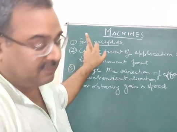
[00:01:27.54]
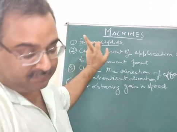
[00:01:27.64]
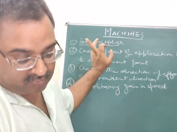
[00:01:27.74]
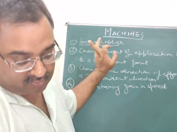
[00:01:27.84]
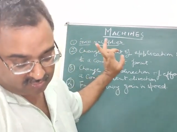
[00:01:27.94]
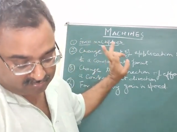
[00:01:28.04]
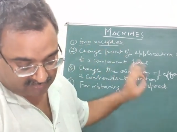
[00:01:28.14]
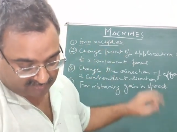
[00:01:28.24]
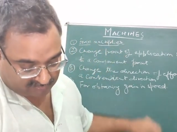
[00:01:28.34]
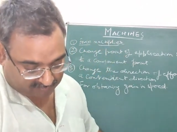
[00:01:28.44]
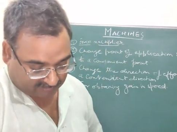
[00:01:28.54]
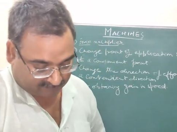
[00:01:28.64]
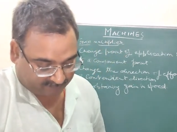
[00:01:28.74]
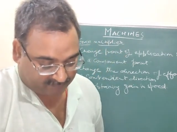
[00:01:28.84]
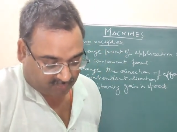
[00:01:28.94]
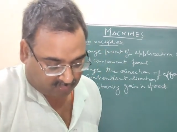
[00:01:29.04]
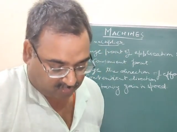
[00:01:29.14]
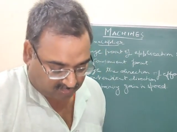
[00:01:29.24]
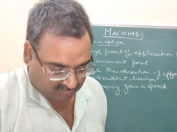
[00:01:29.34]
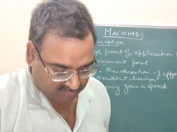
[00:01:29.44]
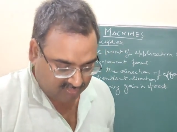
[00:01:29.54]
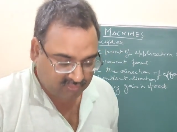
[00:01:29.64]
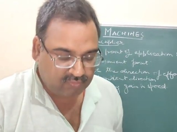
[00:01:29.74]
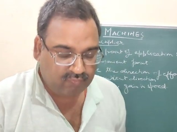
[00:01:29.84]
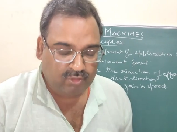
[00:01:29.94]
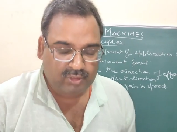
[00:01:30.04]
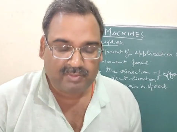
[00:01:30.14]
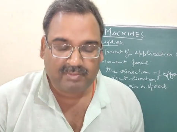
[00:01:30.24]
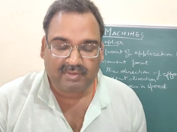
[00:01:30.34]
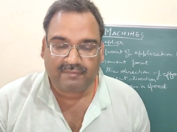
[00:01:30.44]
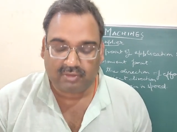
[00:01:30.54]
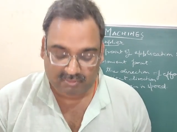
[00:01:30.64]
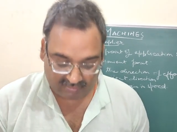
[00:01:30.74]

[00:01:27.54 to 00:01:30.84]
a force multiplier. What do you mean by force